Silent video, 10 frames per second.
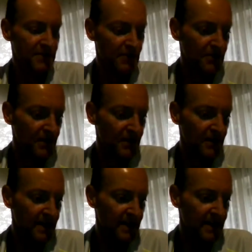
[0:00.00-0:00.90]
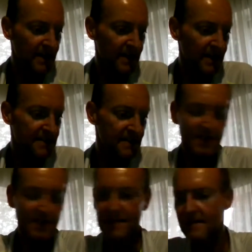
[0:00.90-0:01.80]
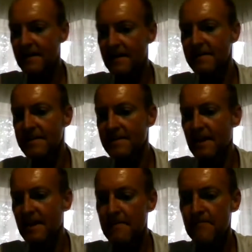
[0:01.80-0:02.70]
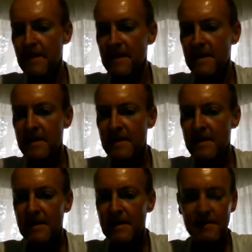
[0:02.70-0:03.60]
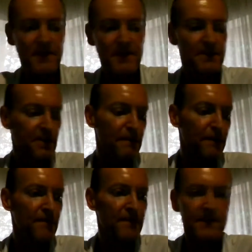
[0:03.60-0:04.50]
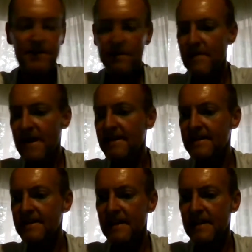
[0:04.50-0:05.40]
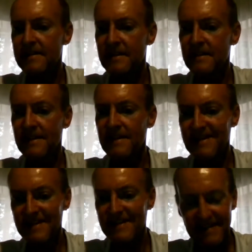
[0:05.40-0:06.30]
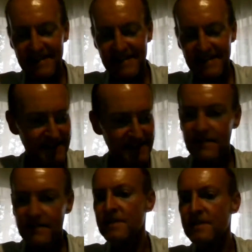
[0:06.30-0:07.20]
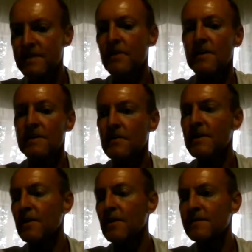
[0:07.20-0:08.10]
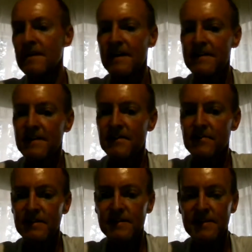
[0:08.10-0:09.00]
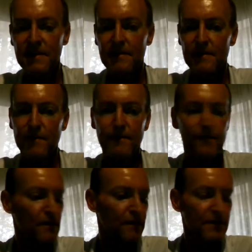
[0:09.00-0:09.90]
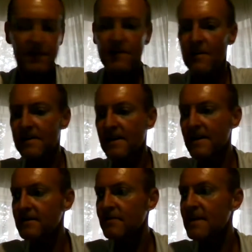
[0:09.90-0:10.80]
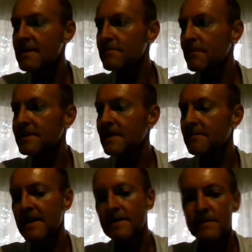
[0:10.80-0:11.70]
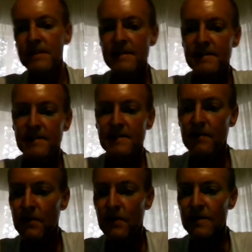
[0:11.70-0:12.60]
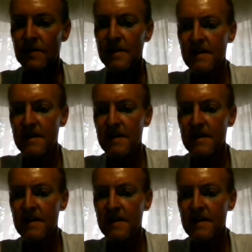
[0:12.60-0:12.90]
to looking at a choice like Douglas, he's been so involved in the sort of banking sector in these sorts of regards, looking after clients' interests for so long now. He's really built up expertise in that regard